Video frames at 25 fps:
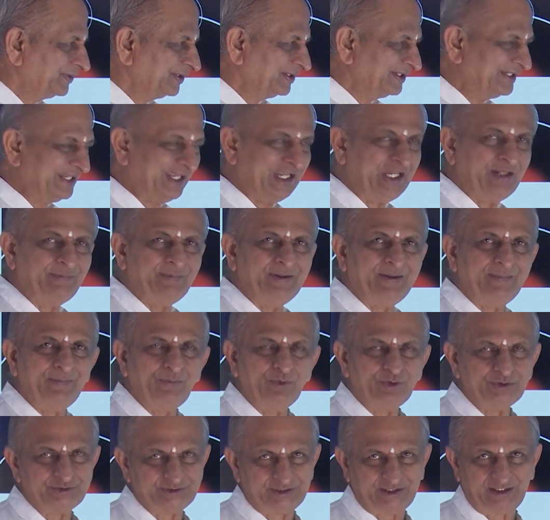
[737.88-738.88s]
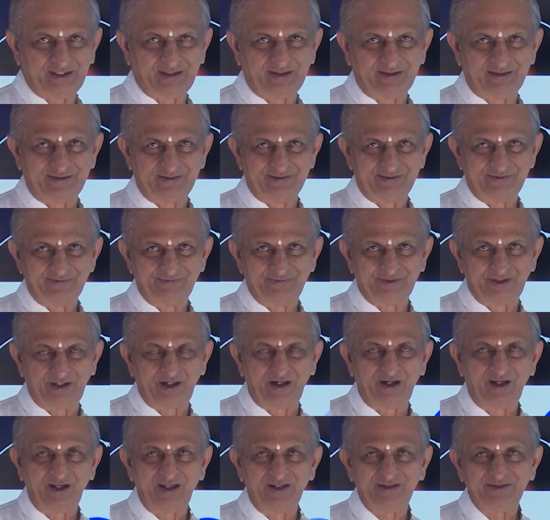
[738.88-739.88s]
will be in motion
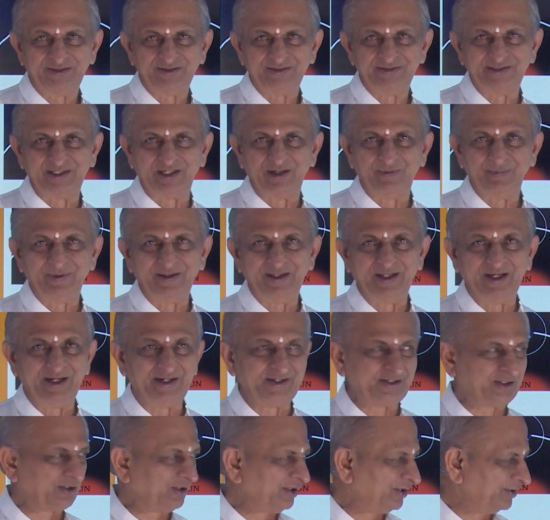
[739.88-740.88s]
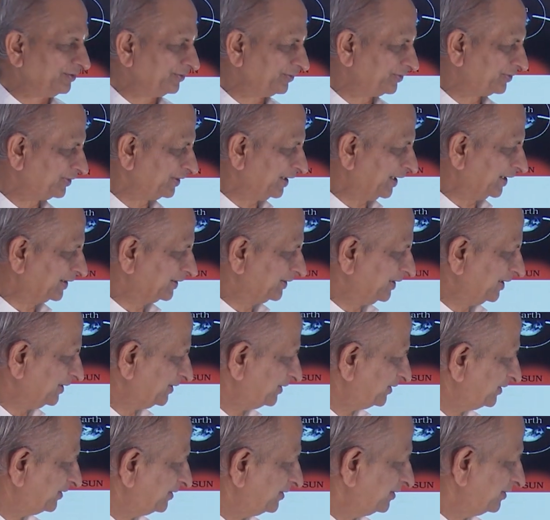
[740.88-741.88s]
because there will be electrons like
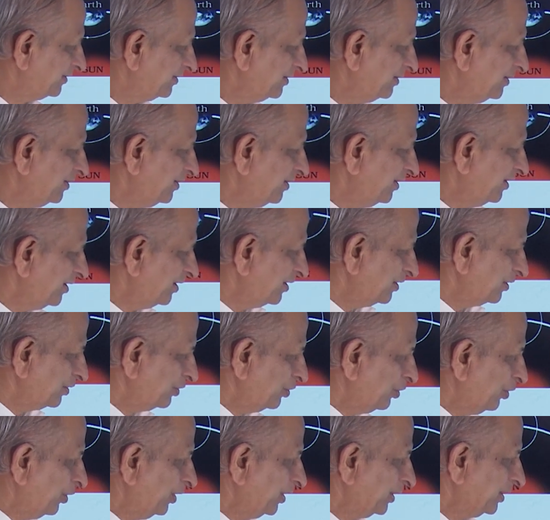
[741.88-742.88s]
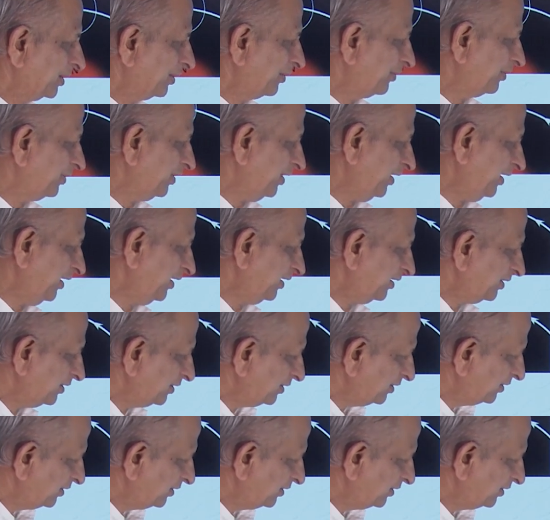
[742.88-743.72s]
this going around the